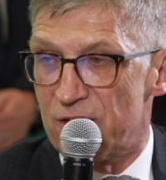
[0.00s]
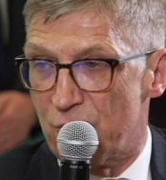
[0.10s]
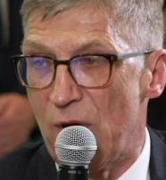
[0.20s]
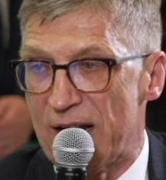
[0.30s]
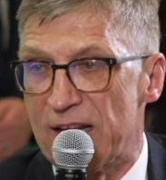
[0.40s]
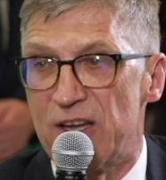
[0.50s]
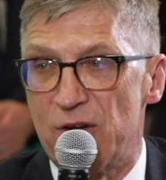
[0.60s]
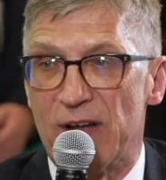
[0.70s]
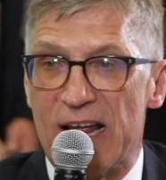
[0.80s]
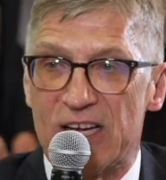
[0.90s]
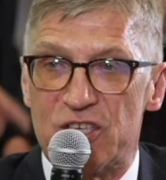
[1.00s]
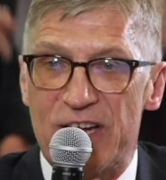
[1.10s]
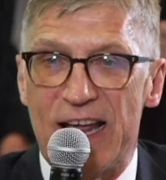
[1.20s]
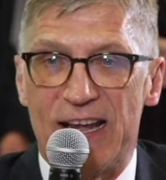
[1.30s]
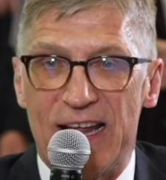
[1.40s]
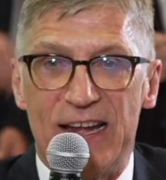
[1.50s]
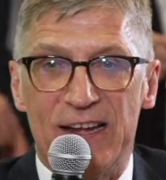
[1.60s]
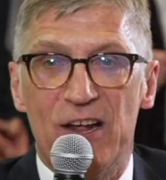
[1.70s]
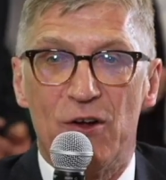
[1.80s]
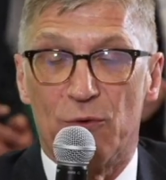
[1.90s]
credit. You can actually get a
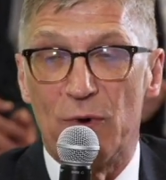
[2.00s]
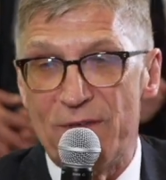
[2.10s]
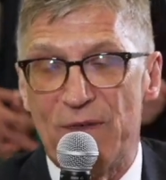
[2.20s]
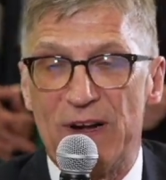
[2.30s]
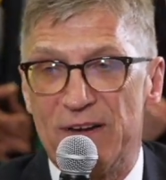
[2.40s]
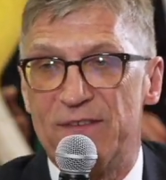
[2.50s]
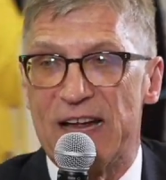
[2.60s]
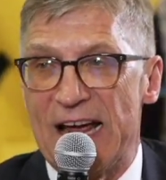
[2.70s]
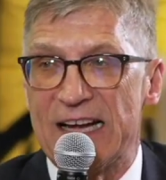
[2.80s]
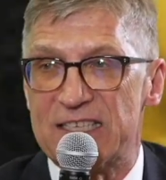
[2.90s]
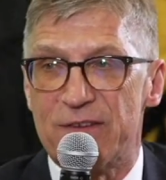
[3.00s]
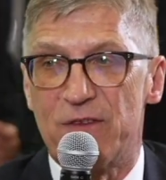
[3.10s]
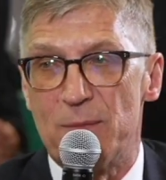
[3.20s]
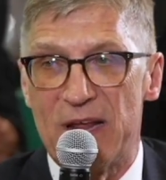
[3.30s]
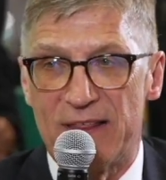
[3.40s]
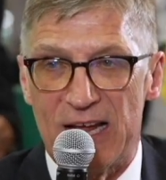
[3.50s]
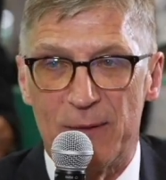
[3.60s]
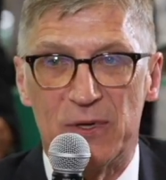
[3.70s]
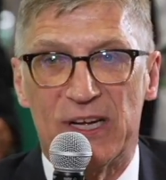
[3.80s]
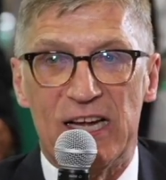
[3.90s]
refund of tax if you make the
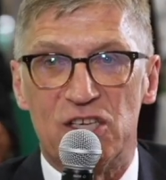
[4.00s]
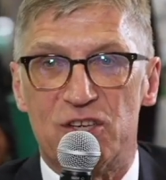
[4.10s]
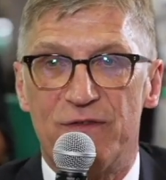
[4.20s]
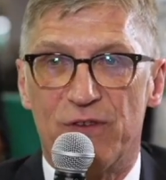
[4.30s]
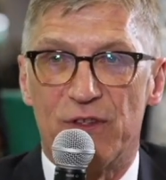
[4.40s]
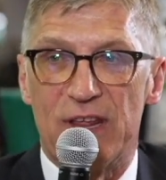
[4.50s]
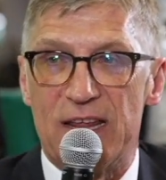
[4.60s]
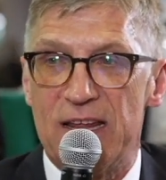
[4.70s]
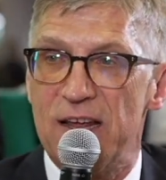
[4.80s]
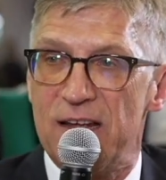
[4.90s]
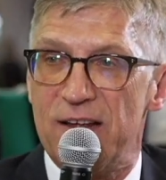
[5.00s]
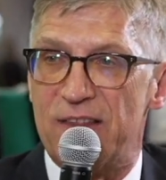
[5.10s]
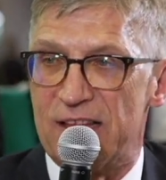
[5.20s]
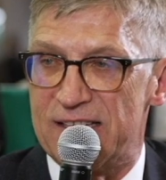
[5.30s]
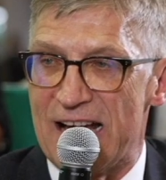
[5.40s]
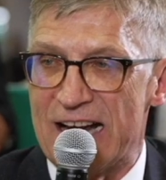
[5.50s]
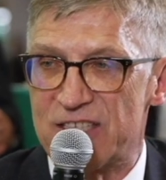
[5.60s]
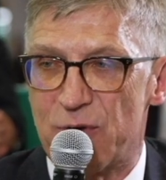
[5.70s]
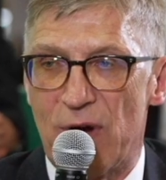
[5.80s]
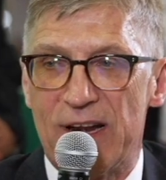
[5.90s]
application for the
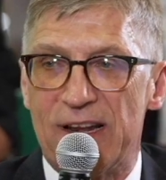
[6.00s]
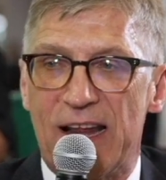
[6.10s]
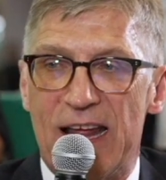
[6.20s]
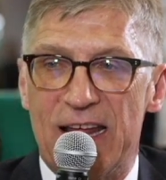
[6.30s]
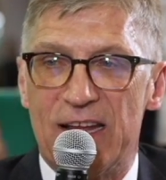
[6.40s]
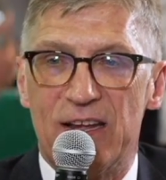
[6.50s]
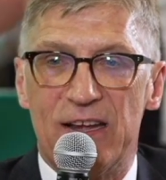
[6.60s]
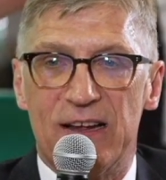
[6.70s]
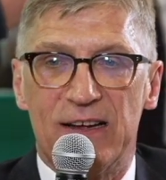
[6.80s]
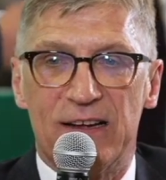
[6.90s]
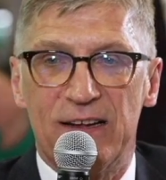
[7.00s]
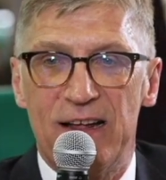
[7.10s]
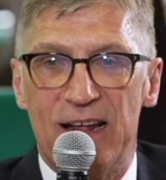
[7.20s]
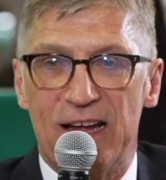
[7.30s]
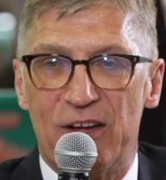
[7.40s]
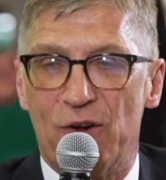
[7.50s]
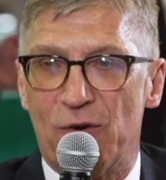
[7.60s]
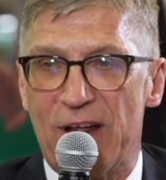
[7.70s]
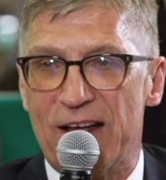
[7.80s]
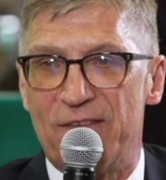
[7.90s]
tax credit, and you
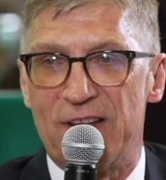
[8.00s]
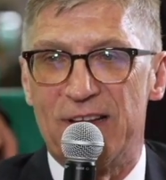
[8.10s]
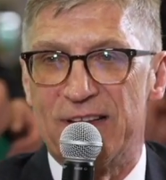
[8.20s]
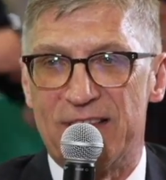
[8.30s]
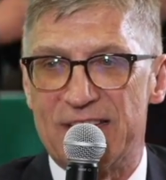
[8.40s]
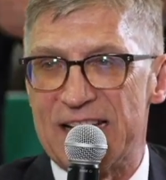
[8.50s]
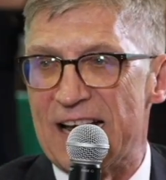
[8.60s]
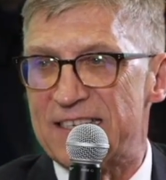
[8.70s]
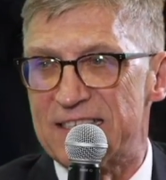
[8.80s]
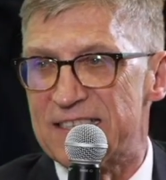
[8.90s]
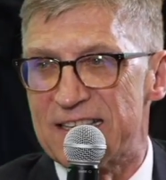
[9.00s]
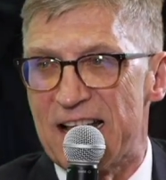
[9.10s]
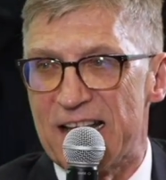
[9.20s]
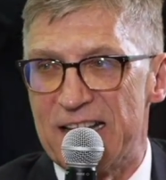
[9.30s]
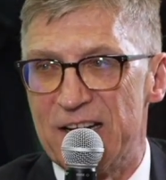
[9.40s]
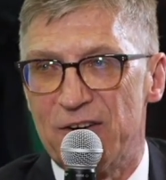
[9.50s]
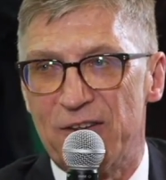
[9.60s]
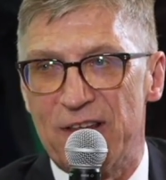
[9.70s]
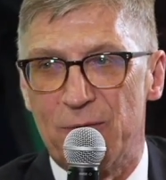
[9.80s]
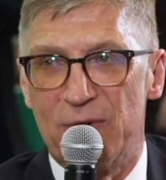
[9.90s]
don't have the taxes in that
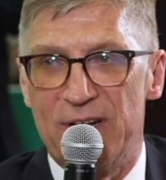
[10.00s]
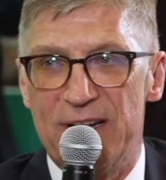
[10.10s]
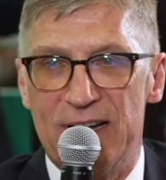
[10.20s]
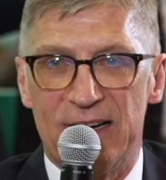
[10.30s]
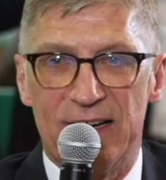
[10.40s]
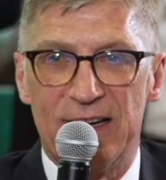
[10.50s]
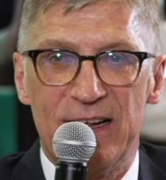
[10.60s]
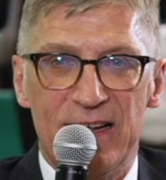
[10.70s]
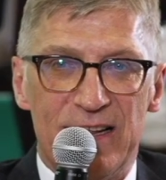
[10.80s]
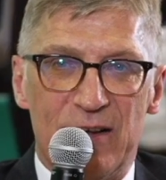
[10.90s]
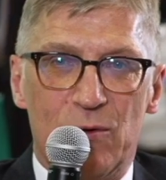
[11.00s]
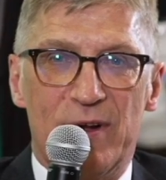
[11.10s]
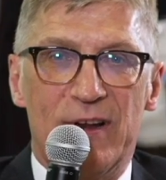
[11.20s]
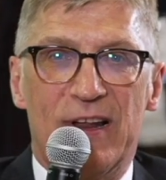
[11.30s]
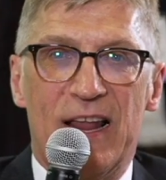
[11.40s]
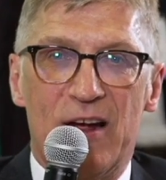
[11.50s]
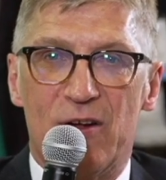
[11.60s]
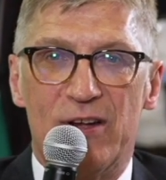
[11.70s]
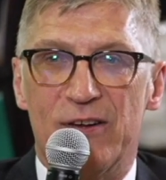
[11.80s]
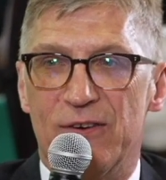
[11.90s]
year that would allow
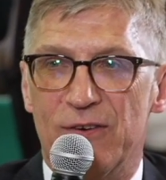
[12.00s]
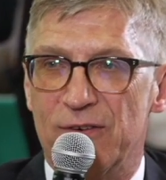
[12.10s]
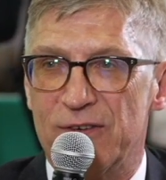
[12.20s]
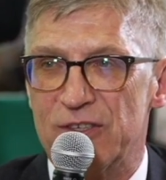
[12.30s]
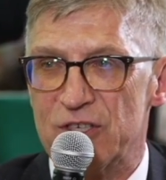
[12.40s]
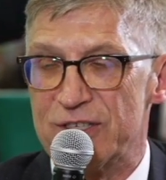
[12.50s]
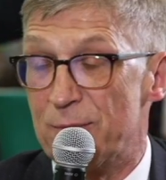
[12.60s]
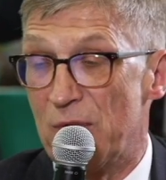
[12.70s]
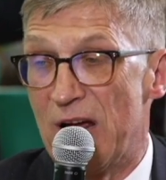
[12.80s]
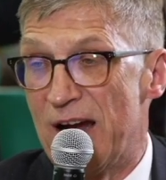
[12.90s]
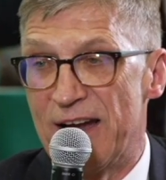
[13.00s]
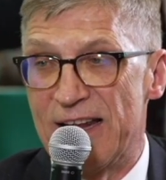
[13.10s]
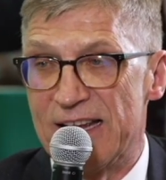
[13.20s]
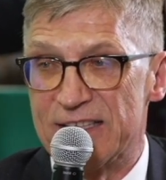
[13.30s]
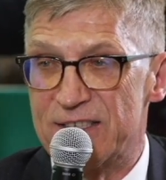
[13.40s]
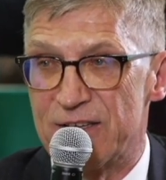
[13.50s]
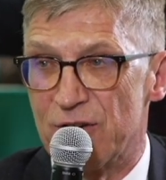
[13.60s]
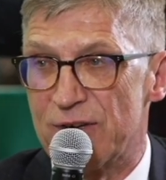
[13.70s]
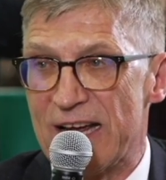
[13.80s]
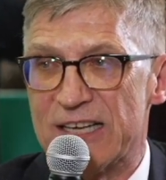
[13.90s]
you to just apply it against
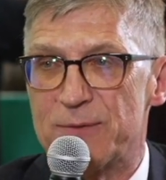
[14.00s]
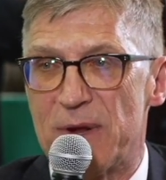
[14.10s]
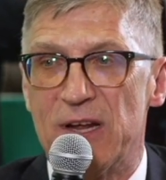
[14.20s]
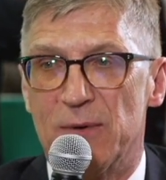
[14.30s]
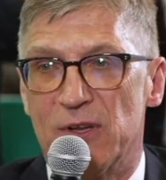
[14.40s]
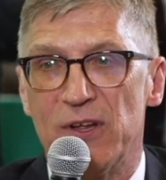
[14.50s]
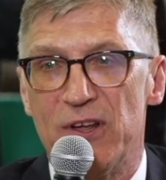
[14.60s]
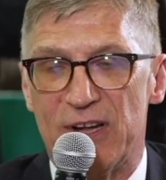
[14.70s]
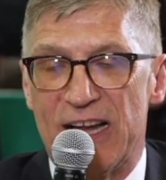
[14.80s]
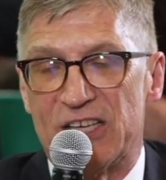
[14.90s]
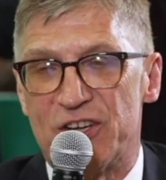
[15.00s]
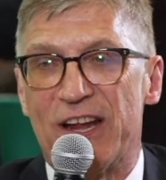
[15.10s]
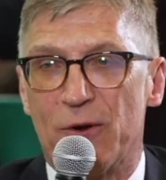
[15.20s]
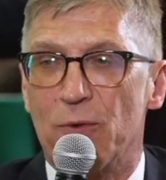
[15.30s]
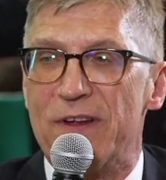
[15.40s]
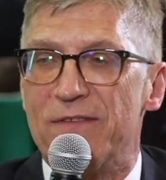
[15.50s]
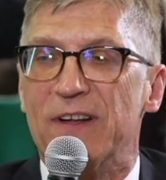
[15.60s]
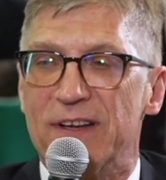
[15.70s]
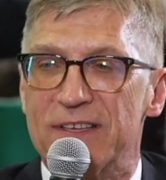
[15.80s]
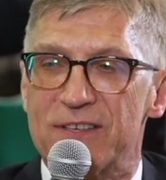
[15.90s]
your tax payable. You can actually get a
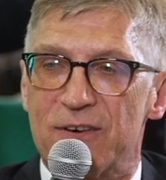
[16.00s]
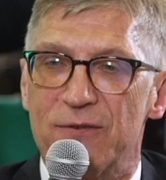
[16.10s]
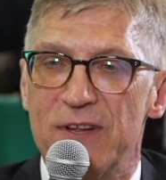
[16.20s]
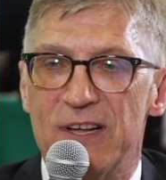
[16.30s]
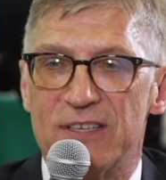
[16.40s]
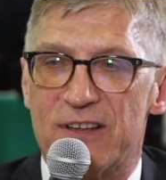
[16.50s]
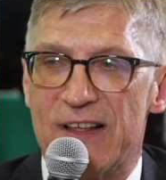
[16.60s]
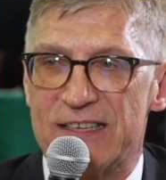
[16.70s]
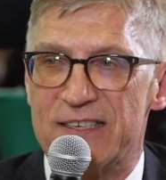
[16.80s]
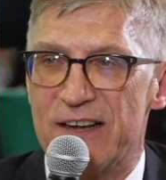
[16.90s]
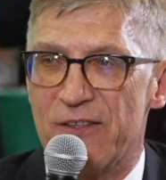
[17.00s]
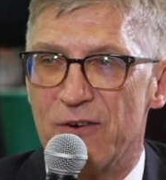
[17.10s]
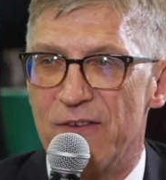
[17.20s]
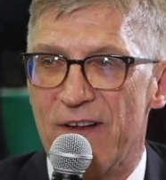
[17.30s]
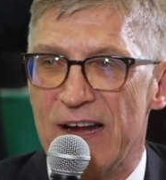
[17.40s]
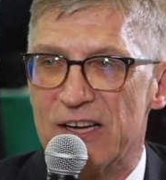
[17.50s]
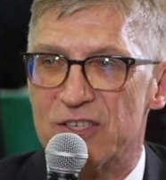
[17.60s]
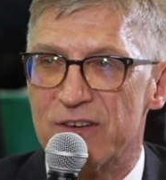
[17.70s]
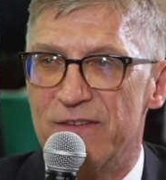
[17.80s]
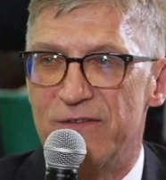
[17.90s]
refund. So that's another
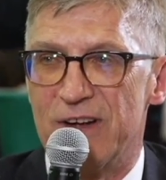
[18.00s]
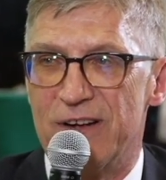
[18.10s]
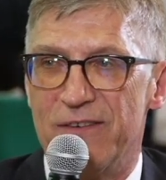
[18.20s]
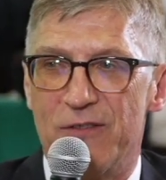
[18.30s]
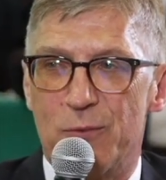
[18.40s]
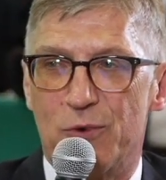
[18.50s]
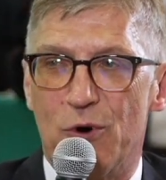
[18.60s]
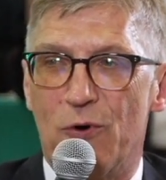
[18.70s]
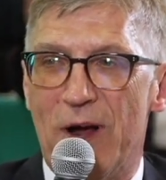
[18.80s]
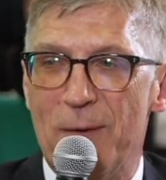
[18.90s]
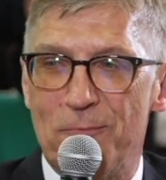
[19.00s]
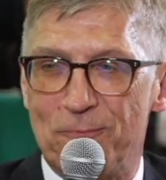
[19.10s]
advantage of the program.